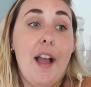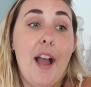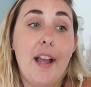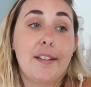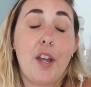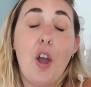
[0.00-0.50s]

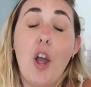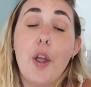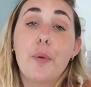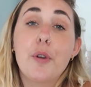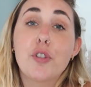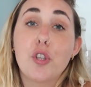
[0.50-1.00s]
and
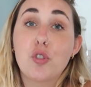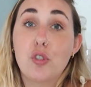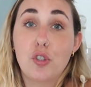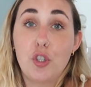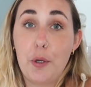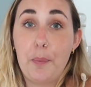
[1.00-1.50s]
I was
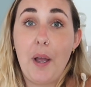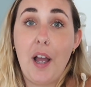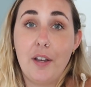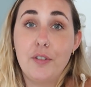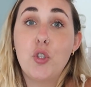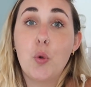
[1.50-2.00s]
super
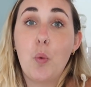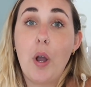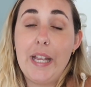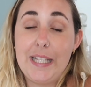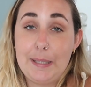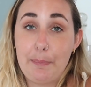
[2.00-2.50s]
under
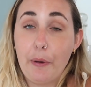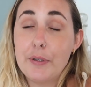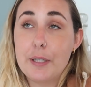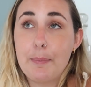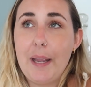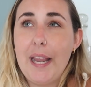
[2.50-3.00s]
what it's
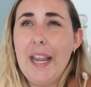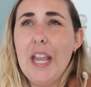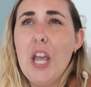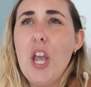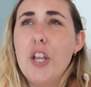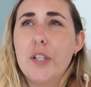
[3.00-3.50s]
supposed to be.